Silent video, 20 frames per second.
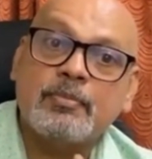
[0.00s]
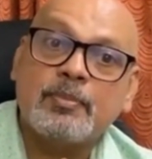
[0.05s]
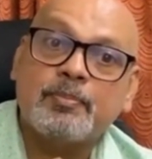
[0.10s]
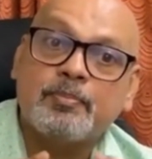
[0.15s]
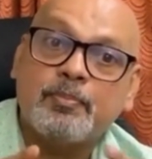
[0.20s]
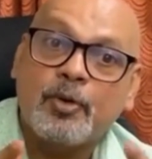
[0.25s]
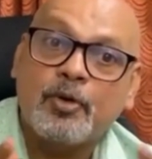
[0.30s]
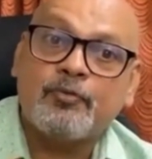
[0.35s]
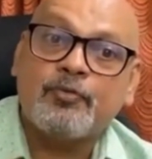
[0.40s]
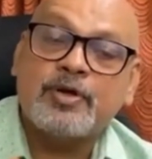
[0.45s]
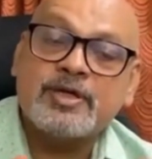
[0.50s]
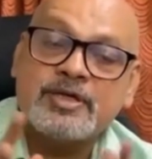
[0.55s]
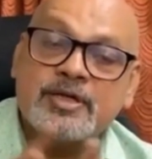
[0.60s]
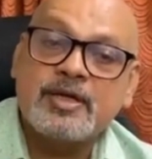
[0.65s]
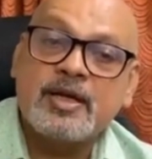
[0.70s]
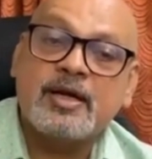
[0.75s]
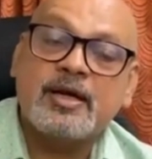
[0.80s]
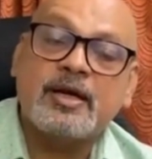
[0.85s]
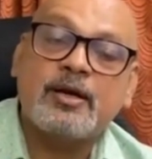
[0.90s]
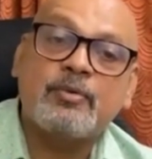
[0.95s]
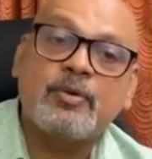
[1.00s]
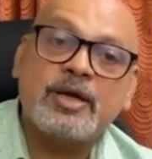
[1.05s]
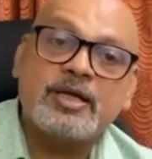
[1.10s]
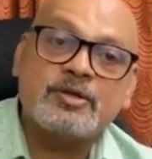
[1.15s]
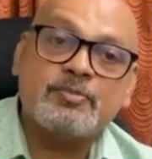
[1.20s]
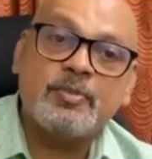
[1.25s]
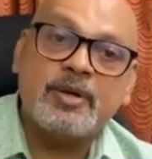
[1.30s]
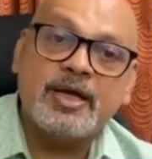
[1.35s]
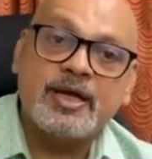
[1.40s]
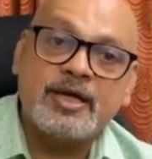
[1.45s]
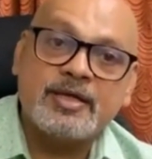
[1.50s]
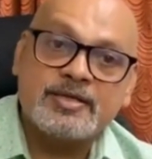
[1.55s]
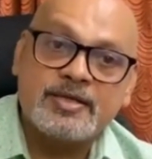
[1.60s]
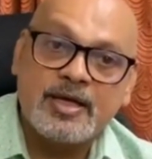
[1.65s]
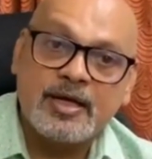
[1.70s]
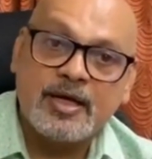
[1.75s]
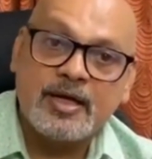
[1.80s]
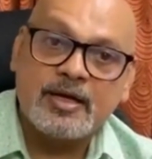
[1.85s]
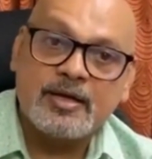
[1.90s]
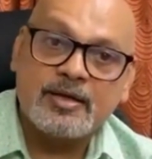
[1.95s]
professional advice by a
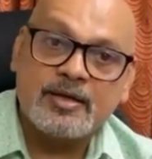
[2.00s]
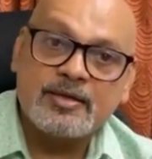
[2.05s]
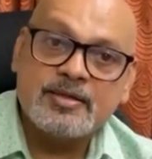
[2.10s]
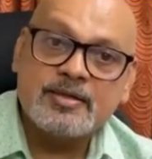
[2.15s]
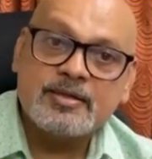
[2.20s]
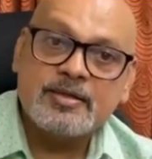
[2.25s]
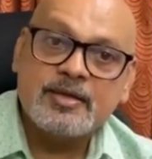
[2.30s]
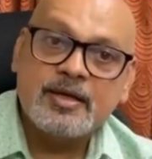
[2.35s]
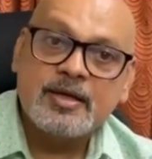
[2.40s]
psychiatrist.